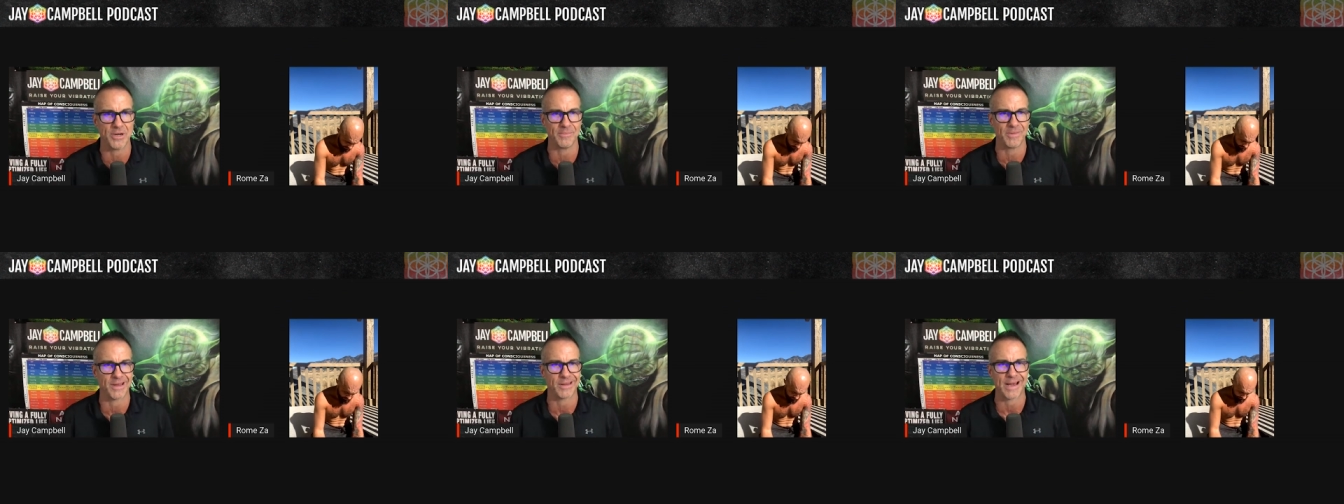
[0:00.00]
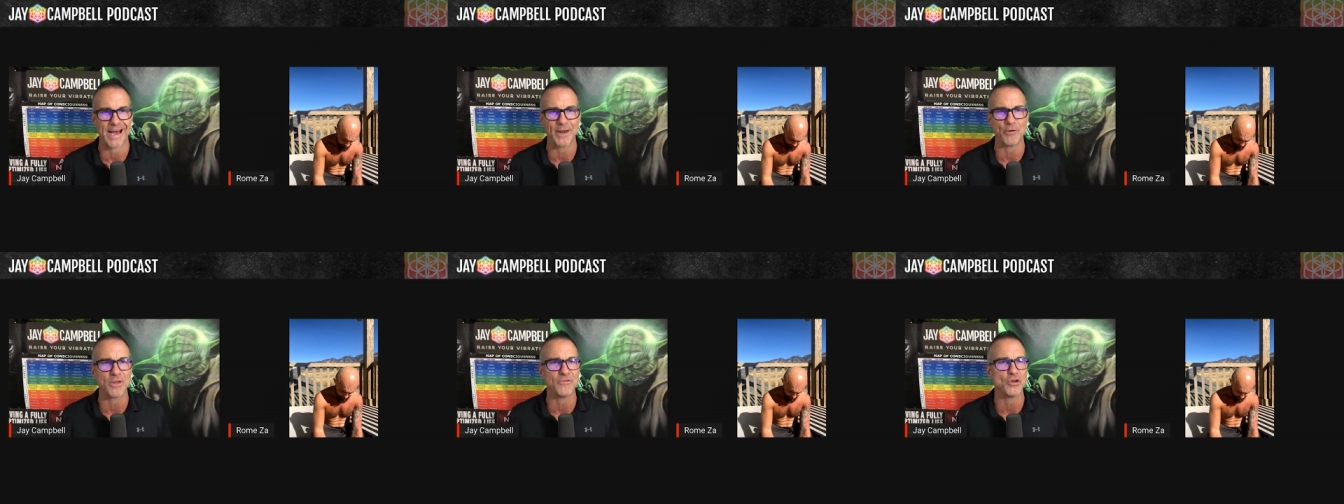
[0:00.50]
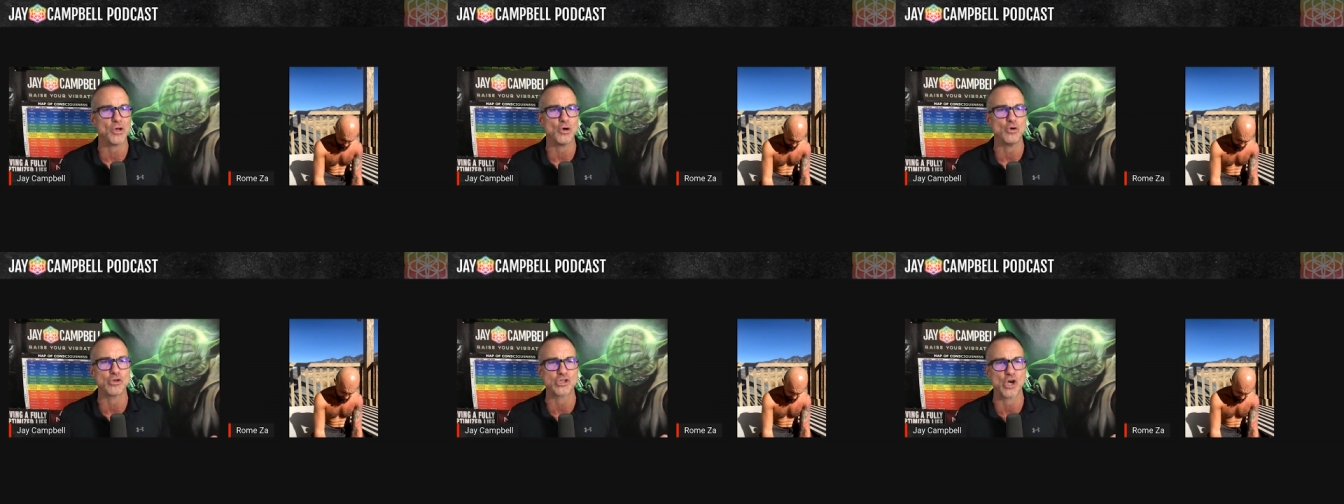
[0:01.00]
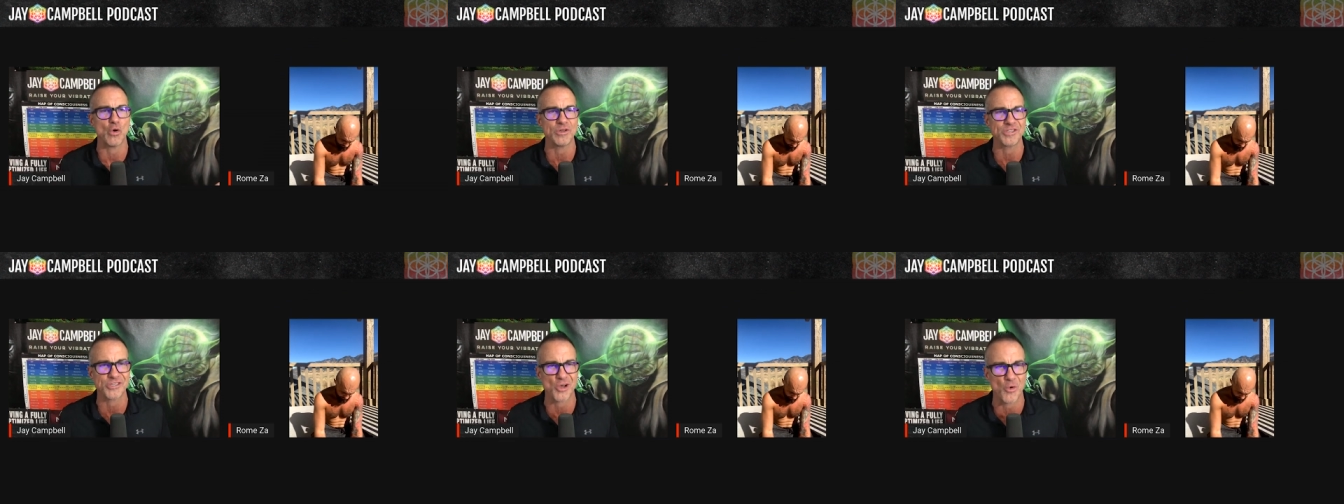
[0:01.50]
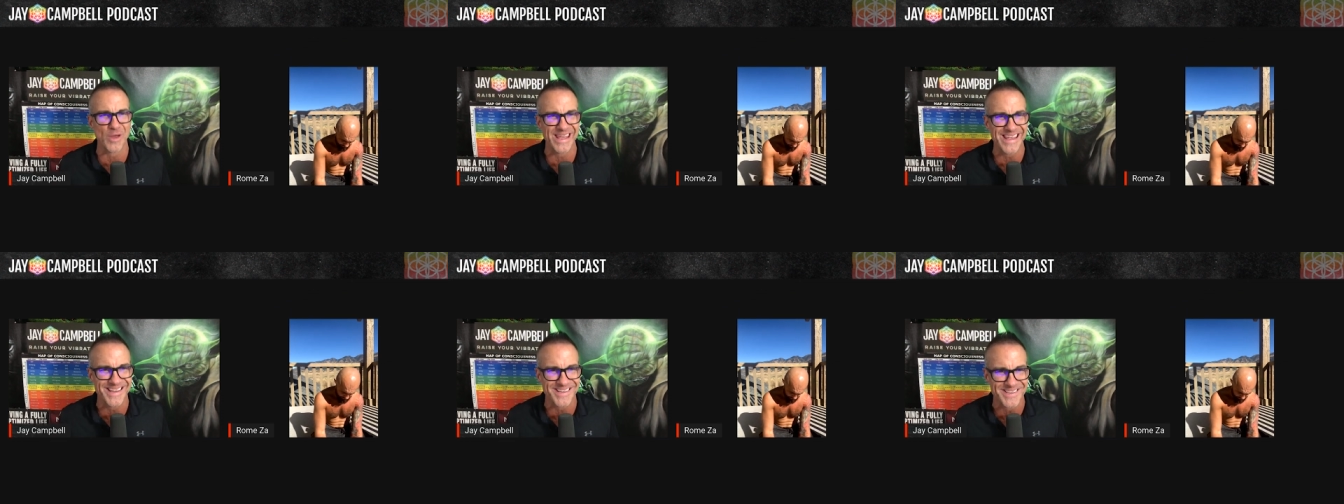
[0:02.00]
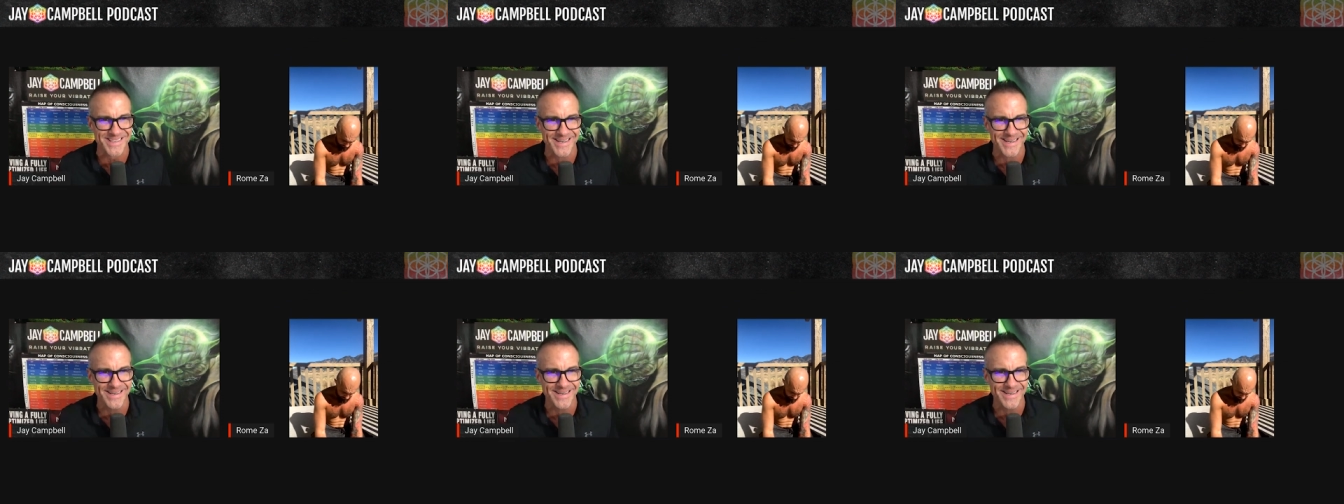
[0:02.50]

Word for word: And I'm like, I don't even know who so and so is.